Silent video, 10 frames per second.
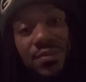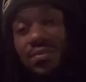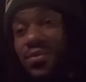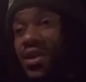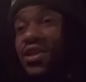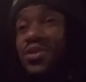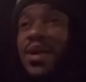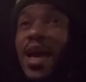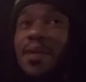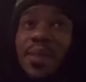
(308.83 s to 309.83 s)
Because you
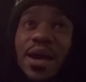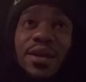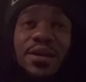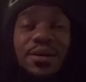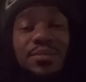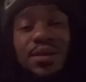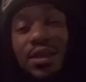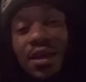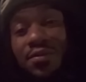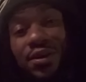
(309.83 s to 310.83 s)
can't man up and
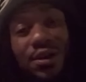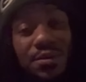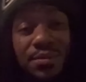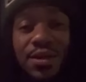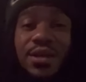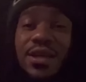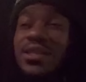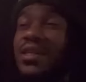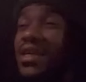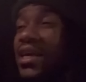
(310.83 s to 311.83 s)
level up,
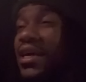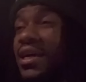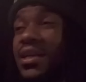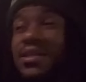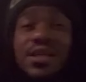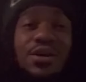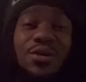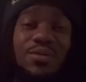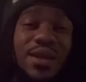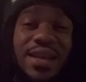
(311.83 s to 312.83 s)
get your kids and your
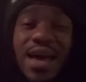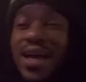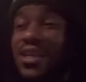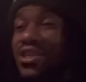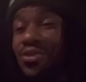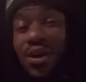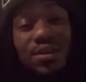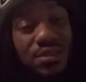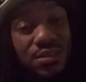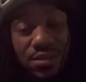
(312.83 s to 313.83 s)
old lady out the
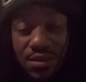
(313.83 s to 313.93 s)
trailers.